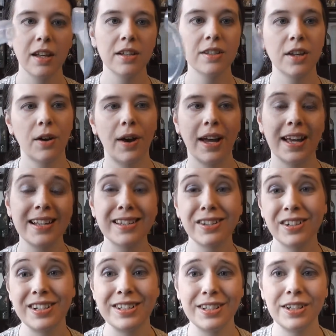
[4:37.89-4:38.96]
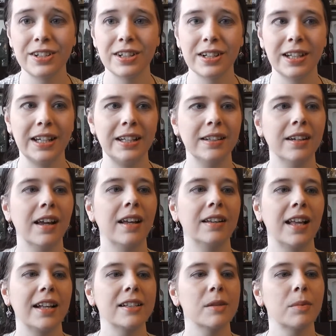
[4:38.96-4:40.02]
So I guess they're easier to clean,
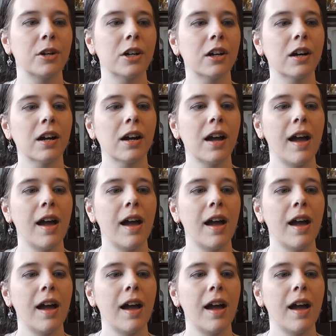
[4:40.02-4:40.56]
and that's a perk.